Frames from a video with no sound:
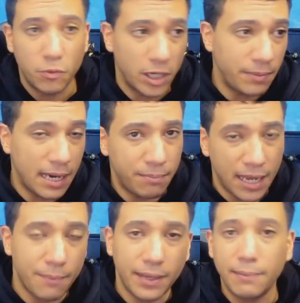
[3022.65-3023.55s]
What about
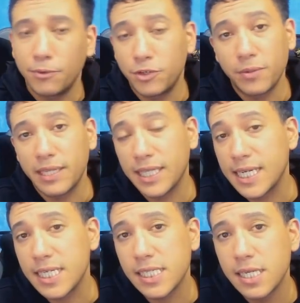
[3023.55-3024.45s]
black people doing
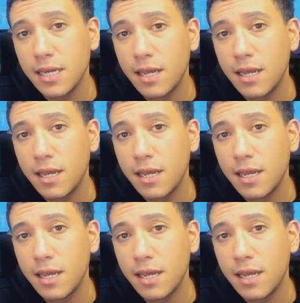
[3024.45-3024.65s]
this?